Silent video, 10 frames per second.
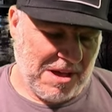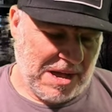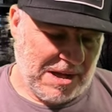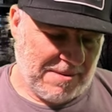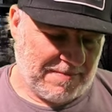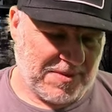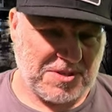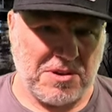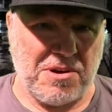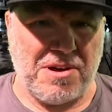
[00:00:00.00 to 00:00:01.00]

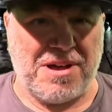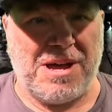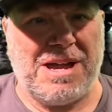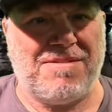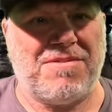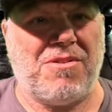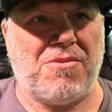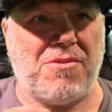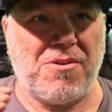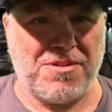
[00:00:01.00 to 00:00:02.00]
So I have a
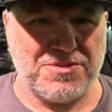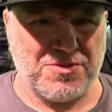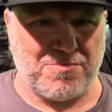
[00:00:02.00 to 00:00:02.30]
whole new